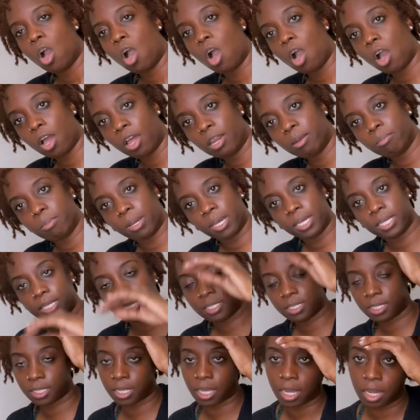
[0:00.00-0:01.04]
on my
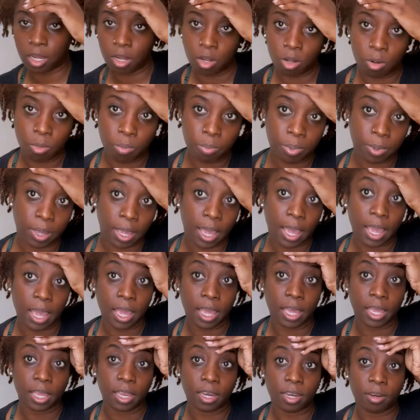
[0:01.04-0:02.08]
scalp
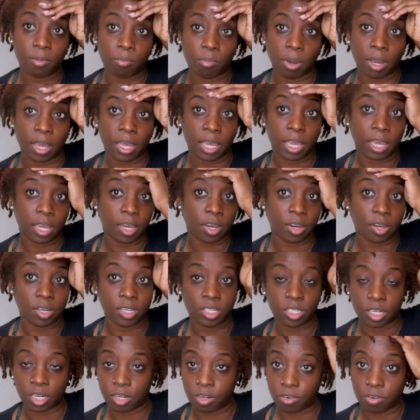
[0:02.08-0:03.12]
and my hair in
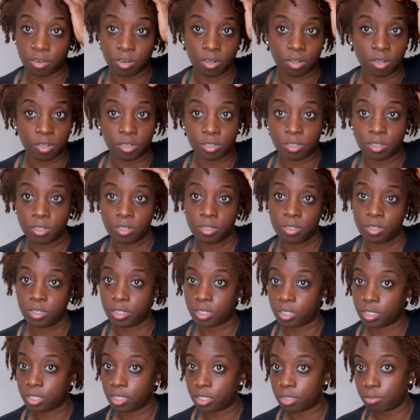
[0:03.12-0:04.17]
general,
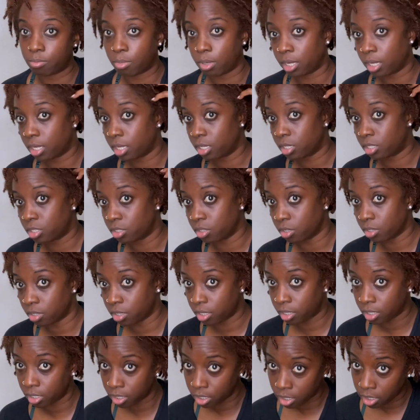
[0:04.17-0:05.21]
just making
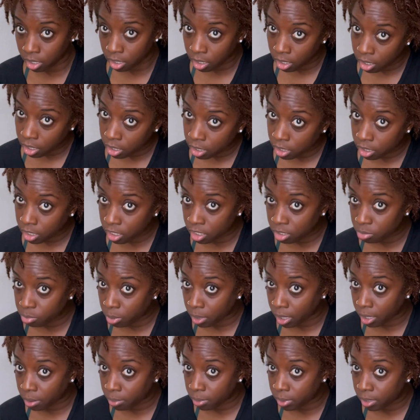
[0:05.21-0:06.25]
sure these
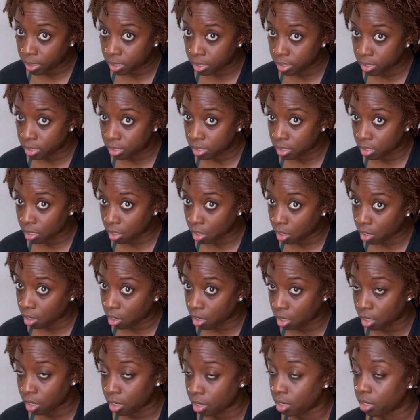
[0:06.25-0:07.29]
babies
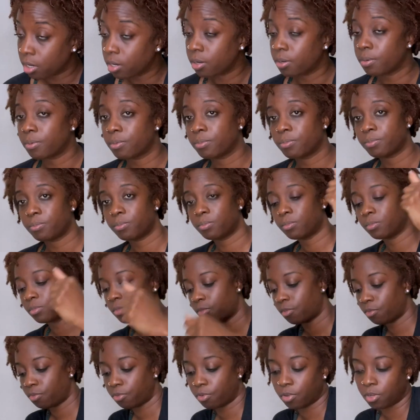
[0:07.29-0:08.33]
are
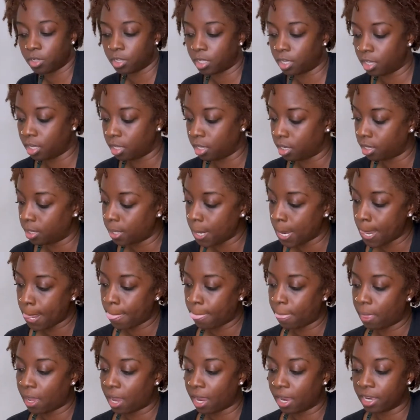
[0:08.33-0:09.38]
fully
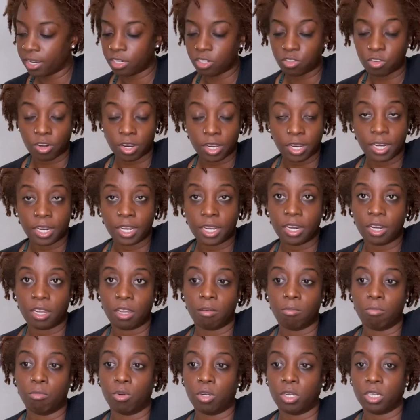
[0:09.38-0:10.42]
hydrated
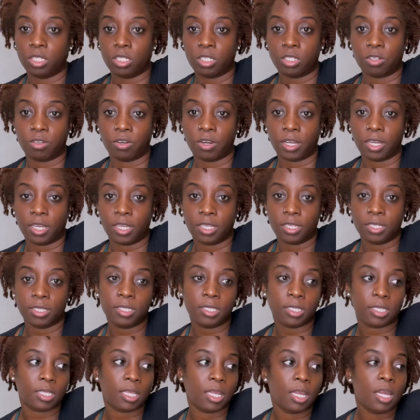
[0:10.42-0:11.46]
and
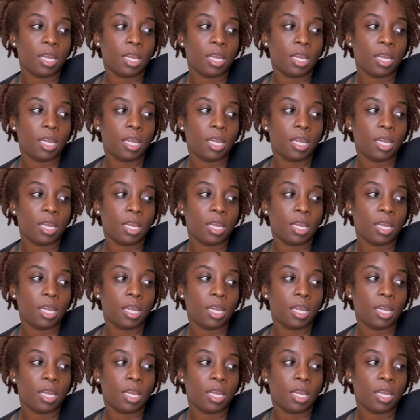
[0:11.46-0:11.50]
moisturized.